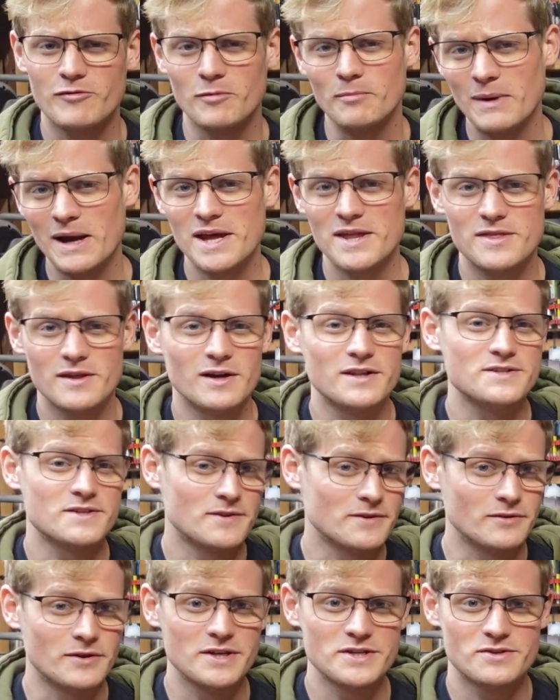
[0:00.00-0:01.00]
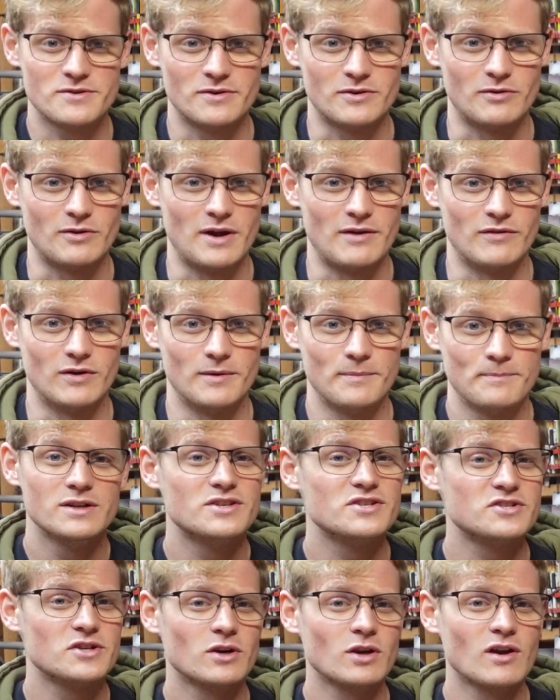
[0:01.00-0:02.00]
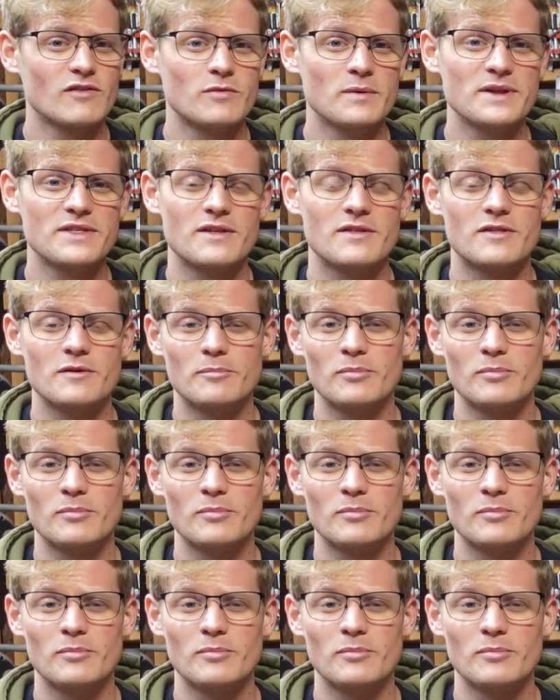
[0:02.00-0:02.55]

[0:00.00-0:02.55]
for my thoughts on the laser engraver. To start off with,